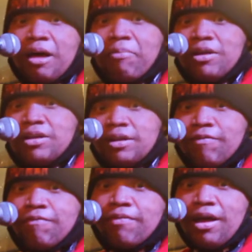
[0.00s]
a bunch
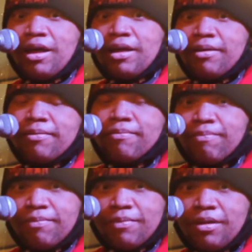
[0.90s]

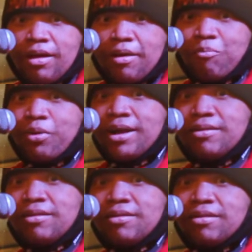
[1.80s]
of
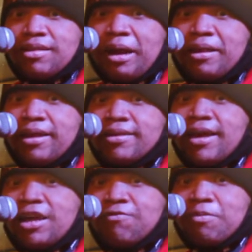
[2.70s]
bracelets that I
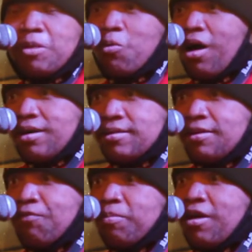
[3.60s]
attached from the
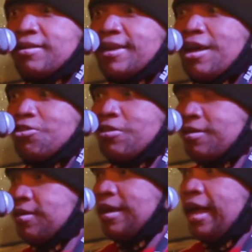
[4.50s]
Roxy from Los Angeles.